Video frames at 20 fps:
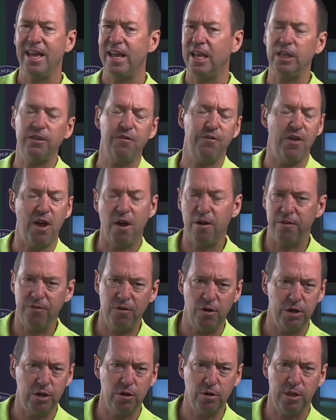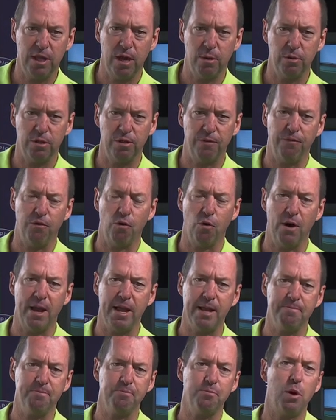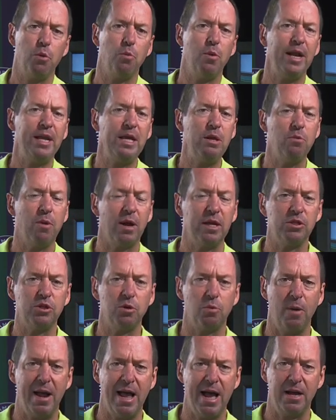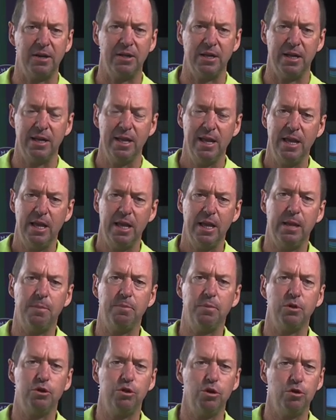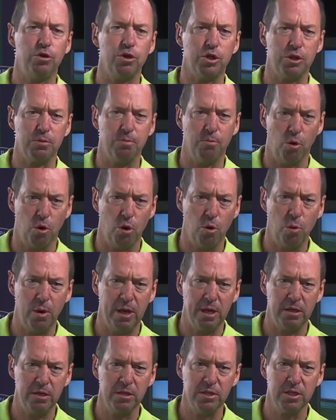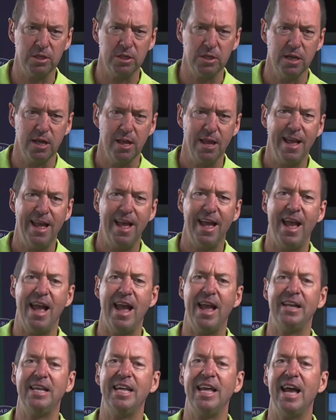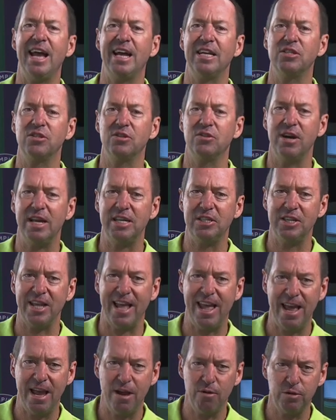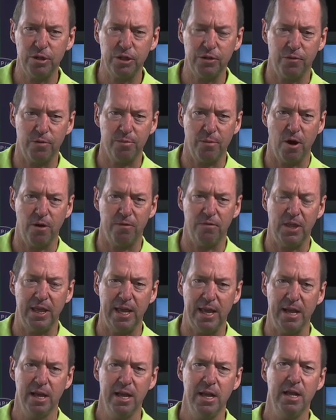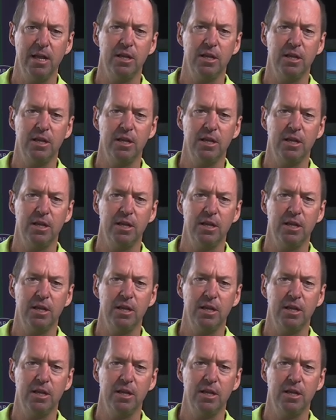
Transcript: He's very, very good there with the forehand. But when he runs around it, he produces more winners and he has less errors from over there.